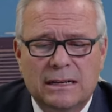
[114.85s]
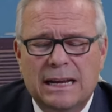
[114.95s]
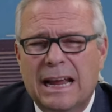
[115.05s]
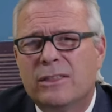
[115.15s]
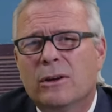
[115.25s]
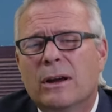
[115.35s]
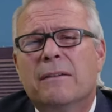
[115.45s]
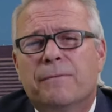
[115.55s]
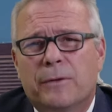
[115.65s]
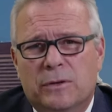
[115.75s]
and their
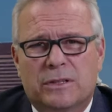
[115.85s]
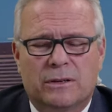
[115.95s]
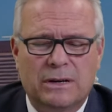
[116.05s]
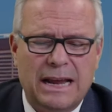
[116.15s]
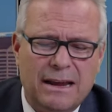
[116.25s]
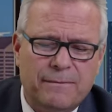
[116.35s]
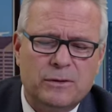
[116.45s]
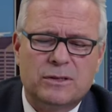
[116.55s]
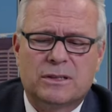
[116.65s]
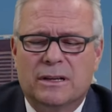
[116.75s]
efforts
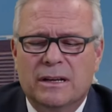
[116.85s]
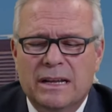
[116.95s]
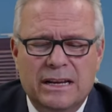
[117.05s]
to